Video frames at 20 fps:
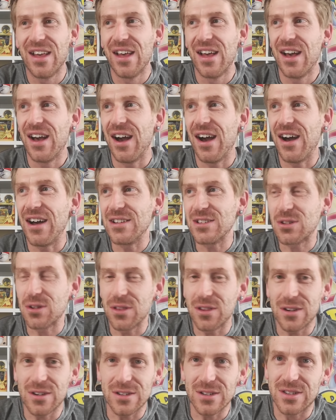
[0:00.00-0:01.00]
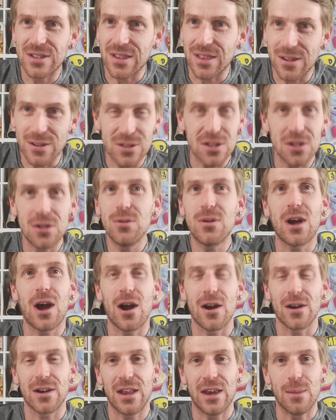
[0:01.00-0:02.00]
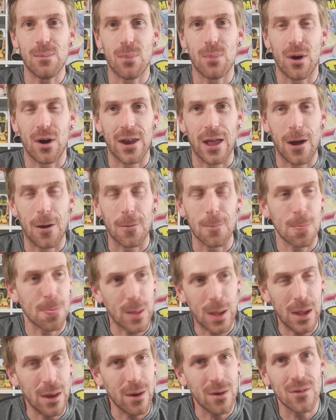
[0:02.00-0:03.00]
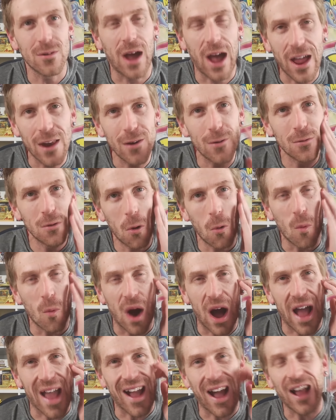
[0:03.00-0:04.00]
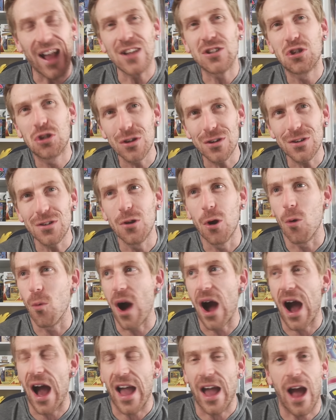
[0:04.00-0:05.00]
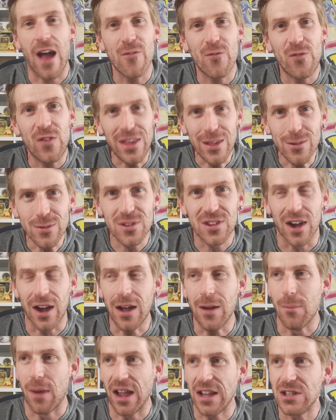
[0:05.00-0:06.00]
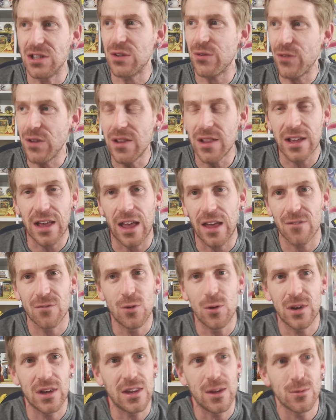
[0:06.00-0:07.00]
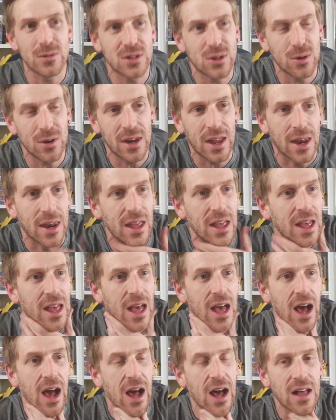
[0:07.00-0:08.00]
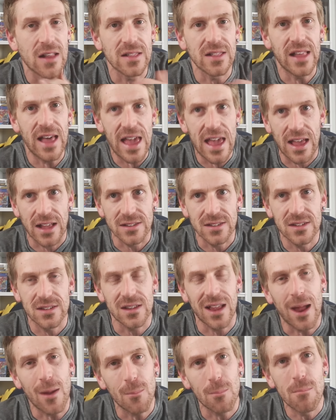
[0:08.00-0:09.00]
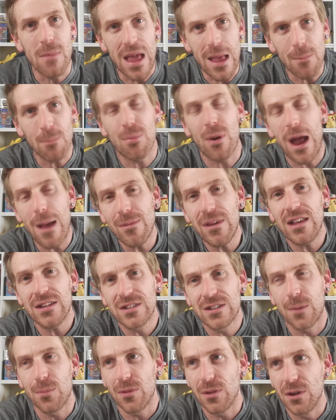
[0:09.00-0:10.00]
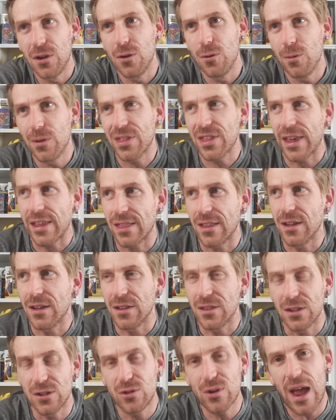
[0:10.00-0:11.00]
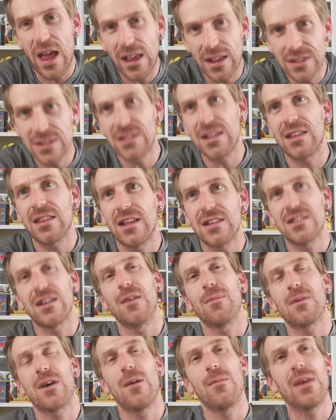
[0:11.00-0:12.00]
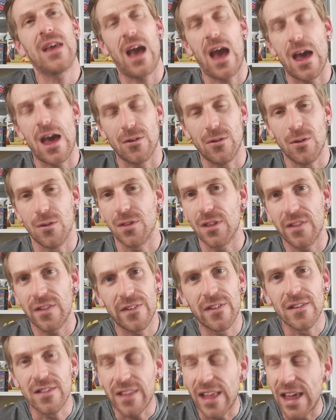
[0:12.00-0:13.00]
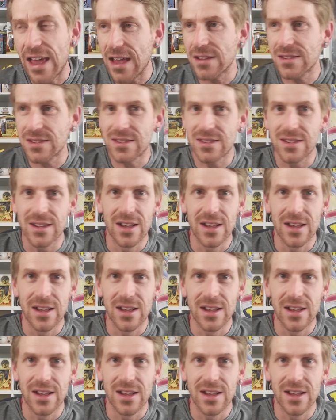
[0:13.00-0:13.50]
Uh, so there's there's a new card getting bought out. I don't I don't know why. I should know why. I feel dumb. I just feel like I have no idea what's going on. Uh, Lance uh, may, probably has something to do with like the the dragon set that's upcoming. I don't know. The Lance